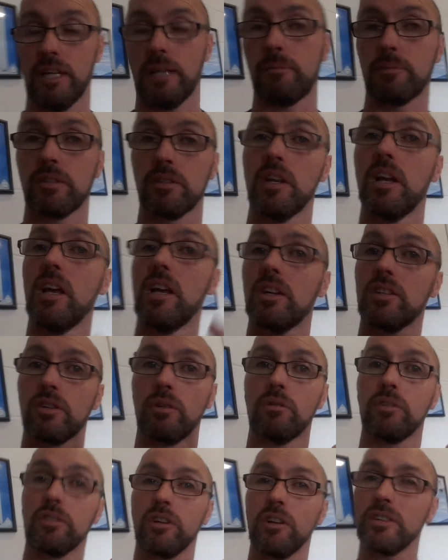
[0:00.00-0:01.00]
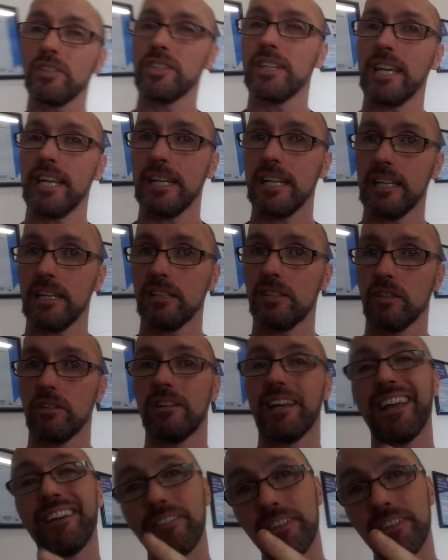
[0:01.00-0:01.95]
types. So as long as you're getting it into you,